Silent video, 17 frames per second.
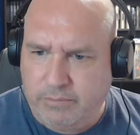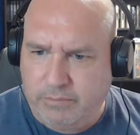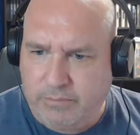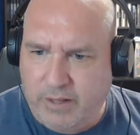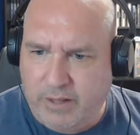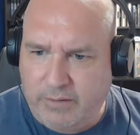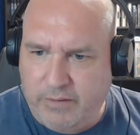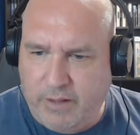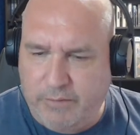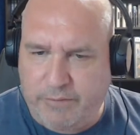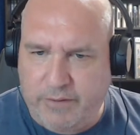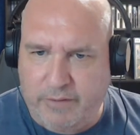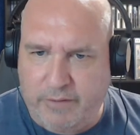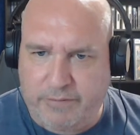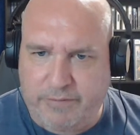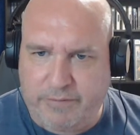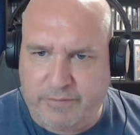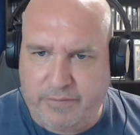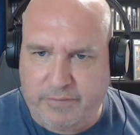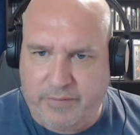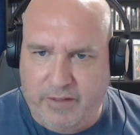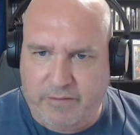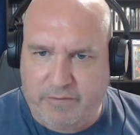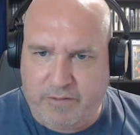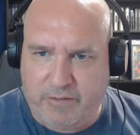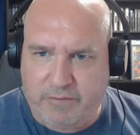
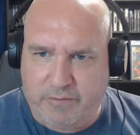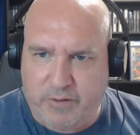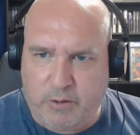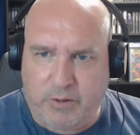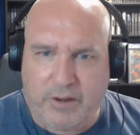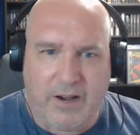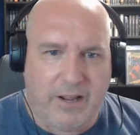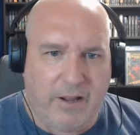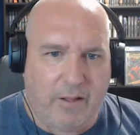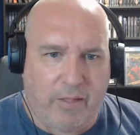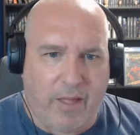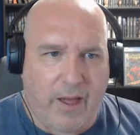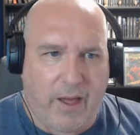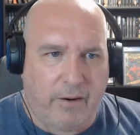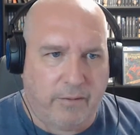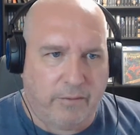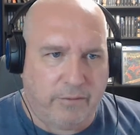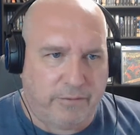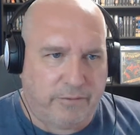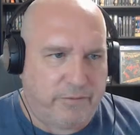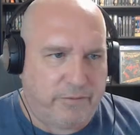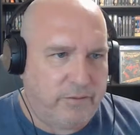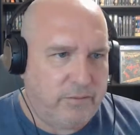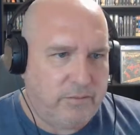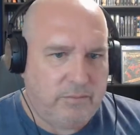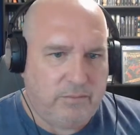If you're getting a lot
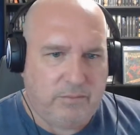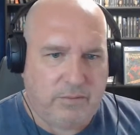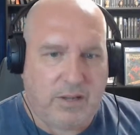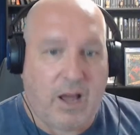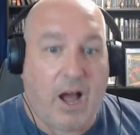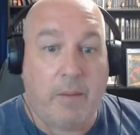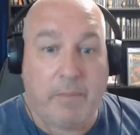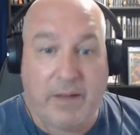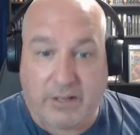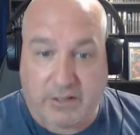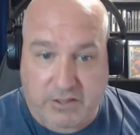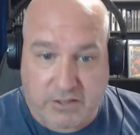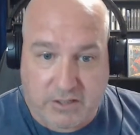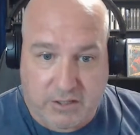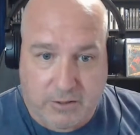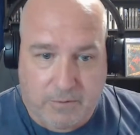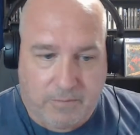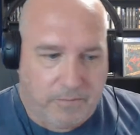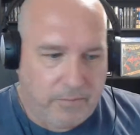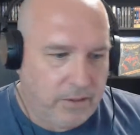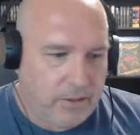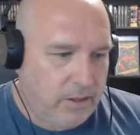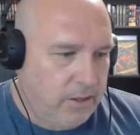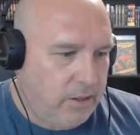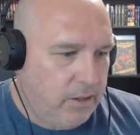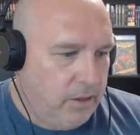of comments
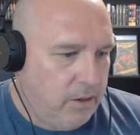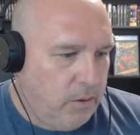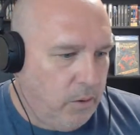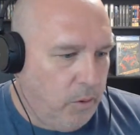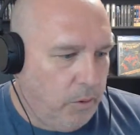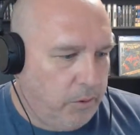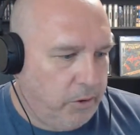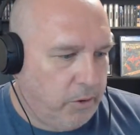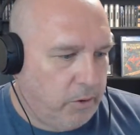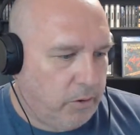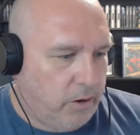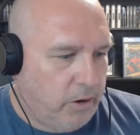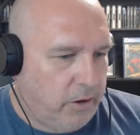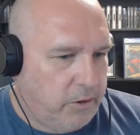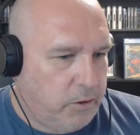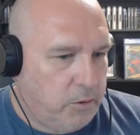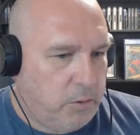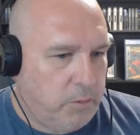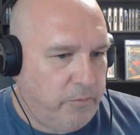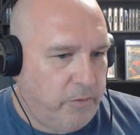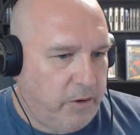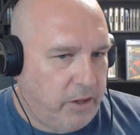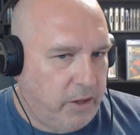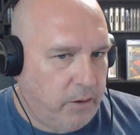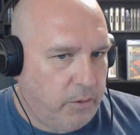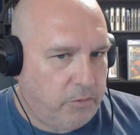on your YouTube
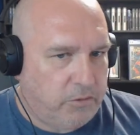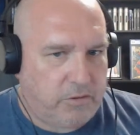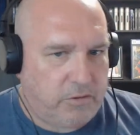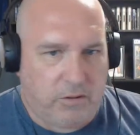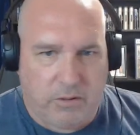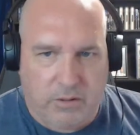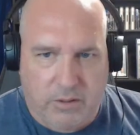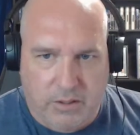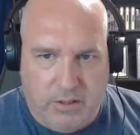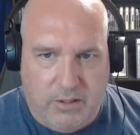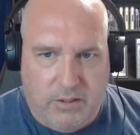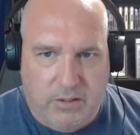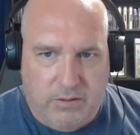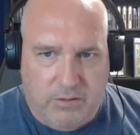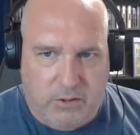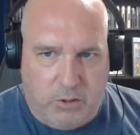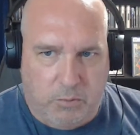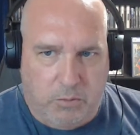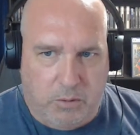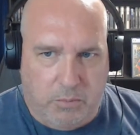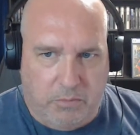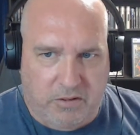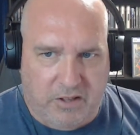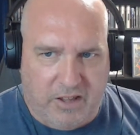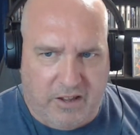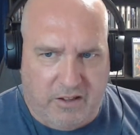videos, YouTube
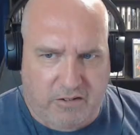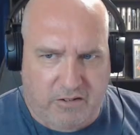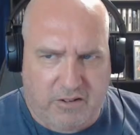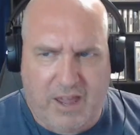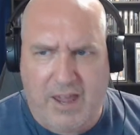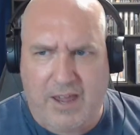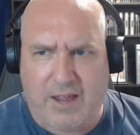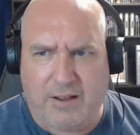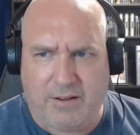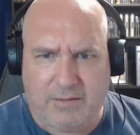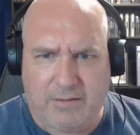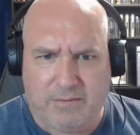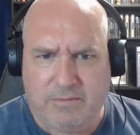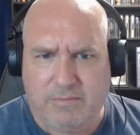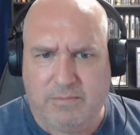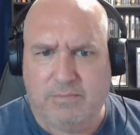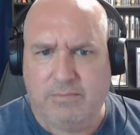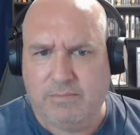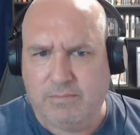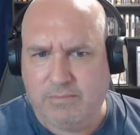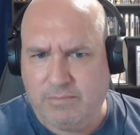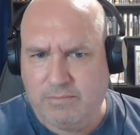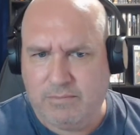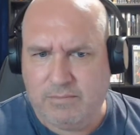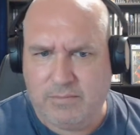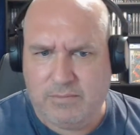says, "Hey,
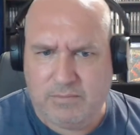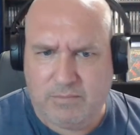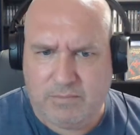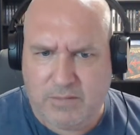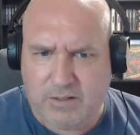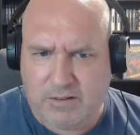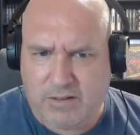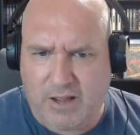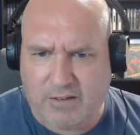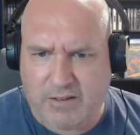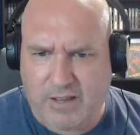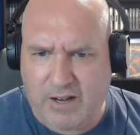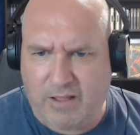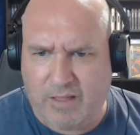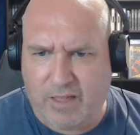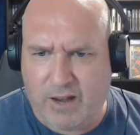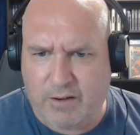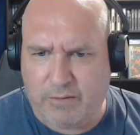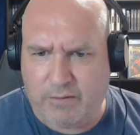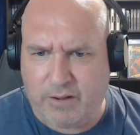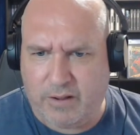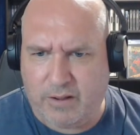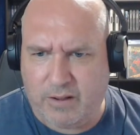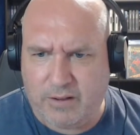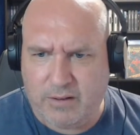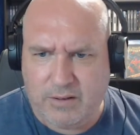this guy's getting a lot
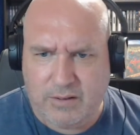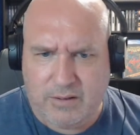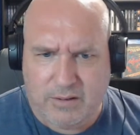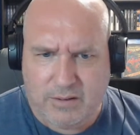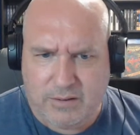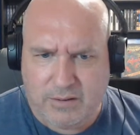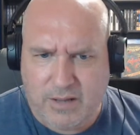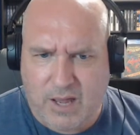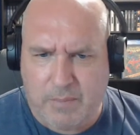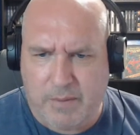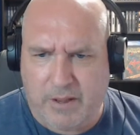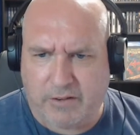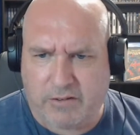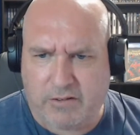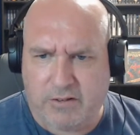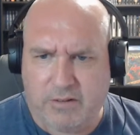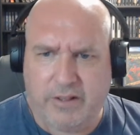of comments.